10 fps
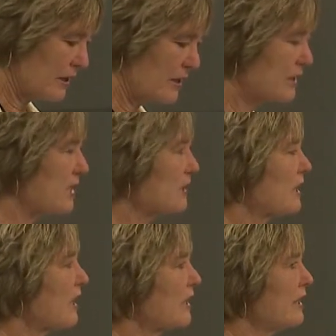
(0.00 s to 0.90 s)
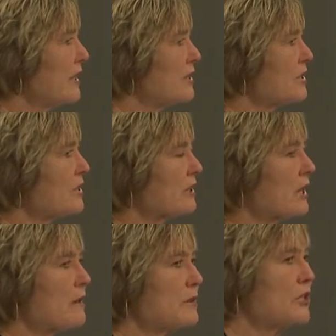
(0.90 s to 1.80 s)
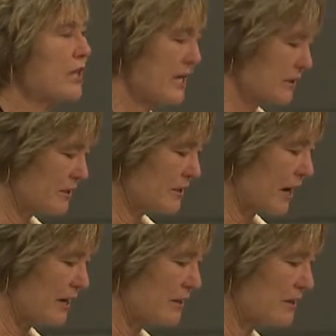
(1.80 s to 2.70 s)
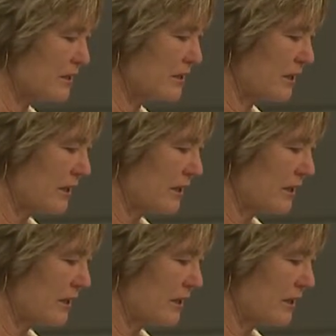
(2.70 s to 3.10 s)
conduct cutting-edge climate change science